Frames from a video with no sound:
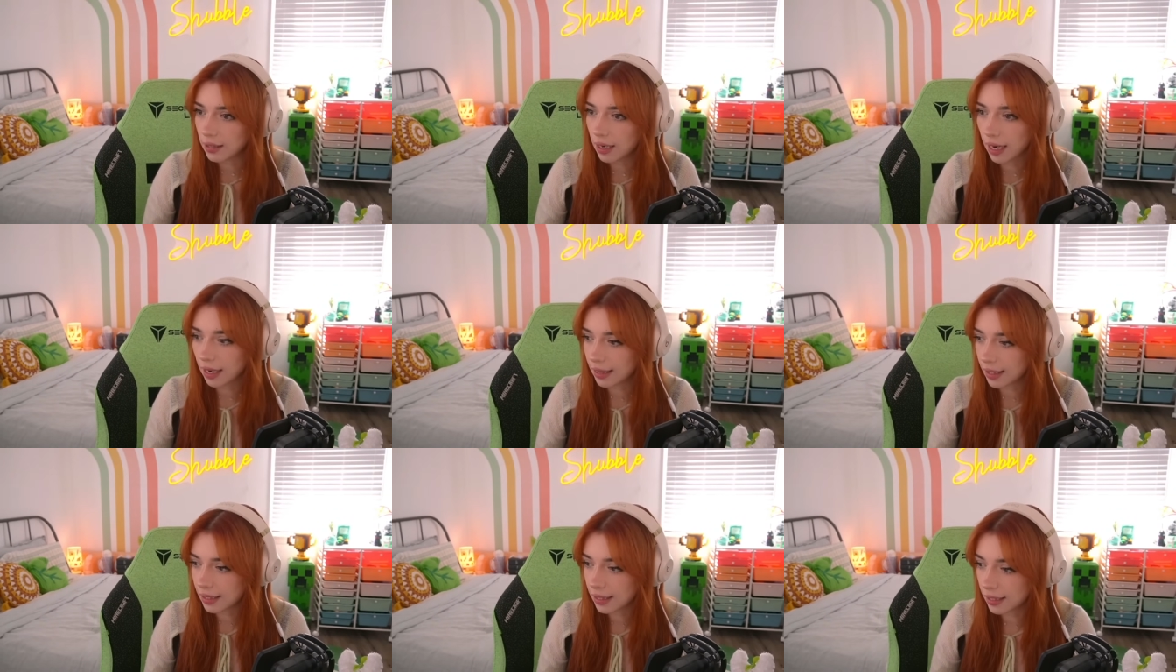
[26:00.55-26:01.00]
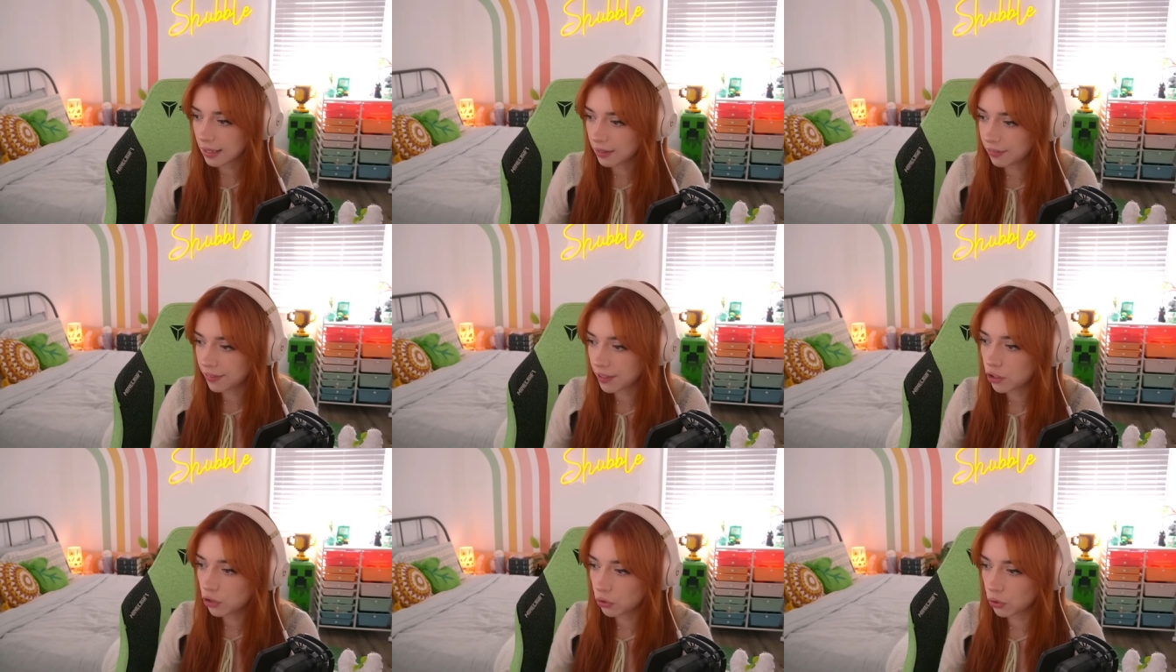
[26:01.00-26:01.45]
I think that if
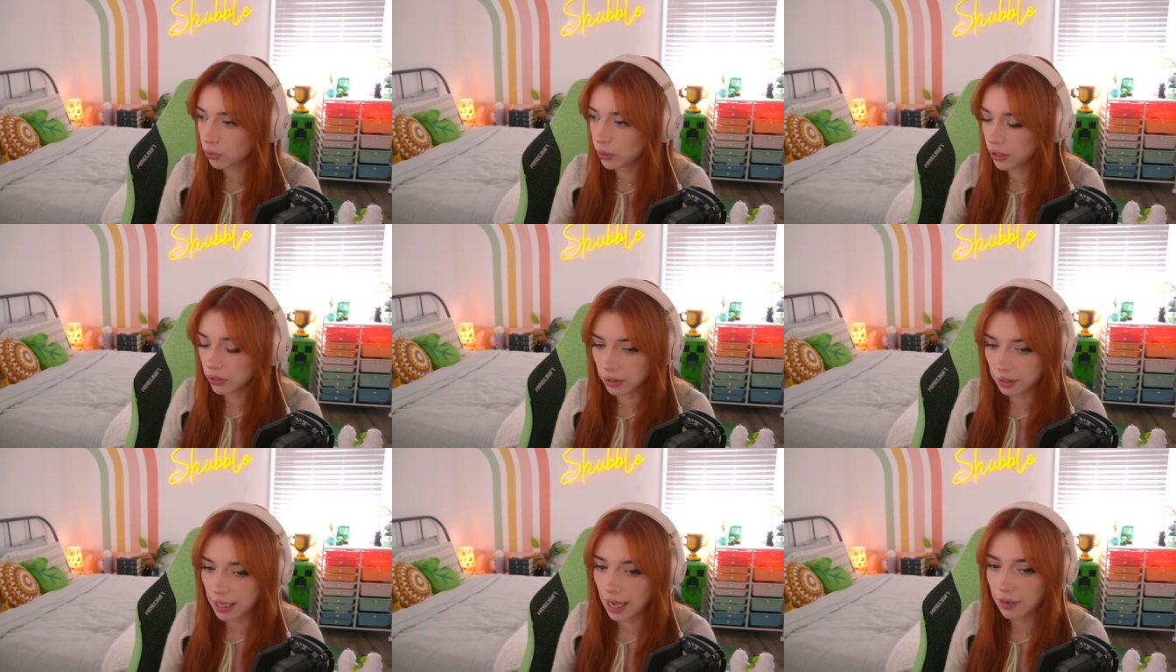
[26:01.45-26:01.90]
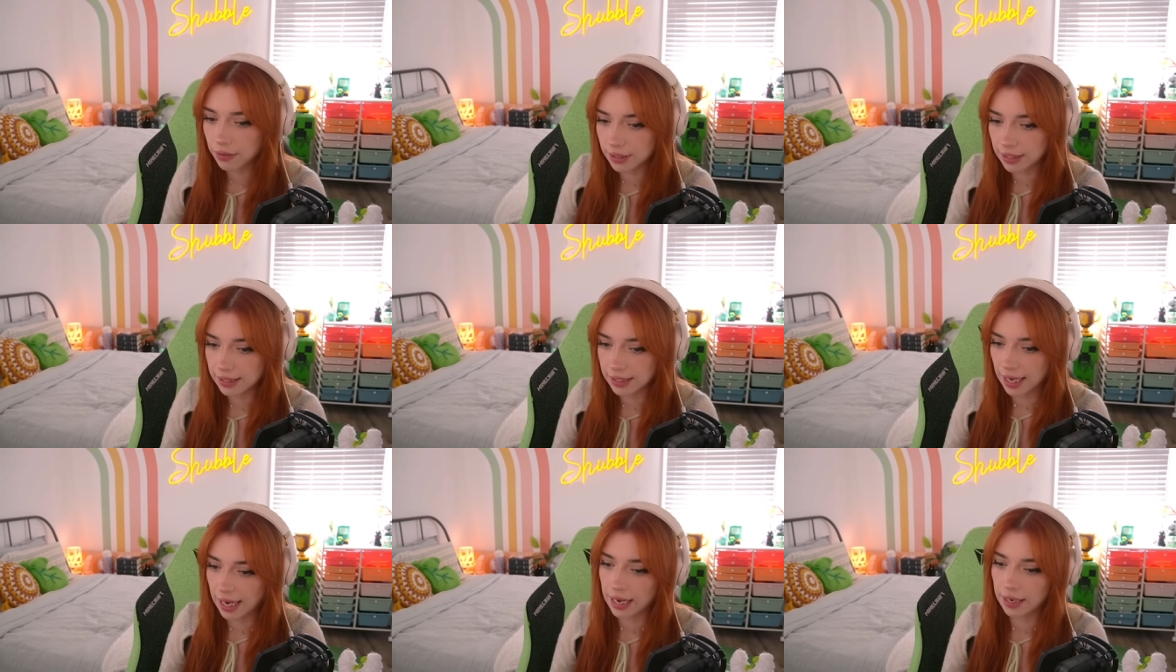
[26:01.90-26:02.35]
it's true, you're allowed to
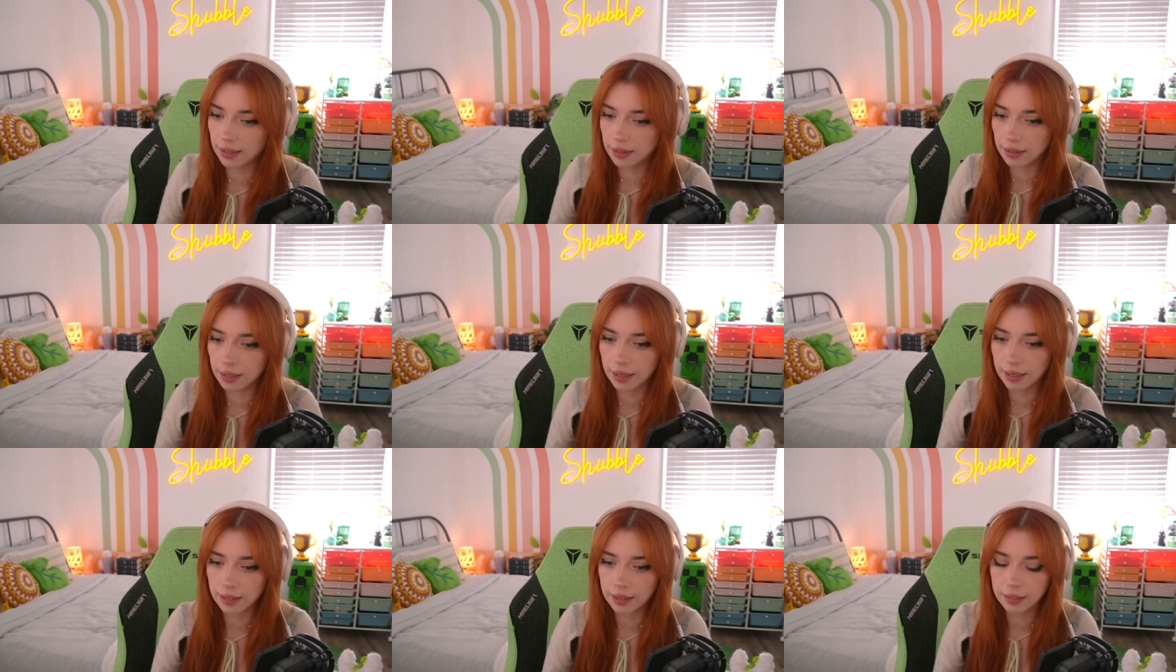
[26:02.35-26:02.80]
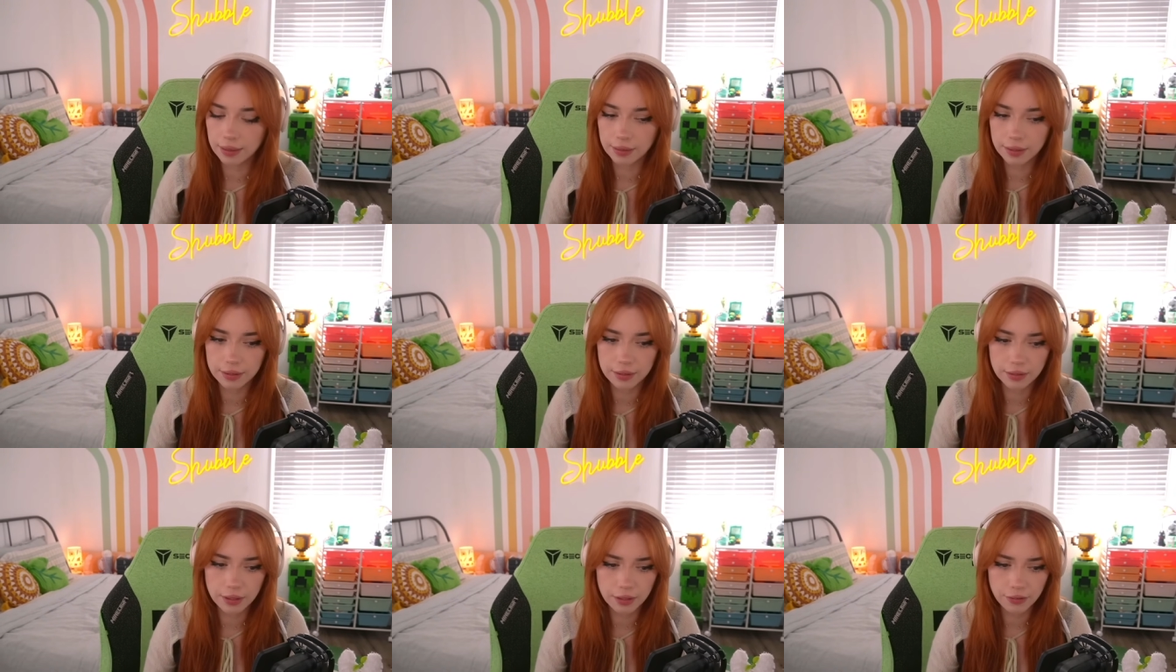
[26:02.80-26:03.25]
say it. A